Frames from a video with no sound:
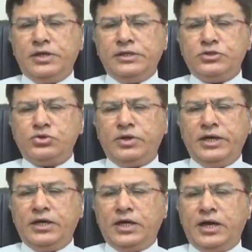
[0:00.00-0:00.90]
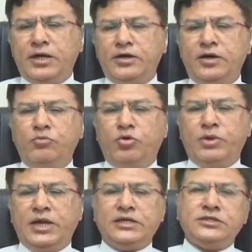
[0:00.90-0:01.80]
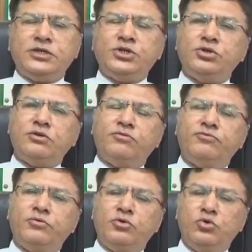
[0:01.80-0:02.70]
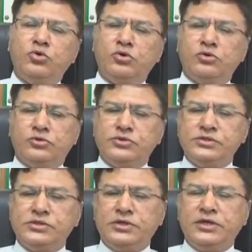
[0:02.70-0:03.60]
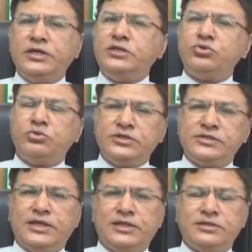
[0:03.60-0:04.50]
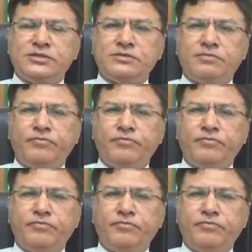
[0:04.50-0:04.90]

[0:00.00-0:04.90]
insulin directed mobilization of glucose into the cells.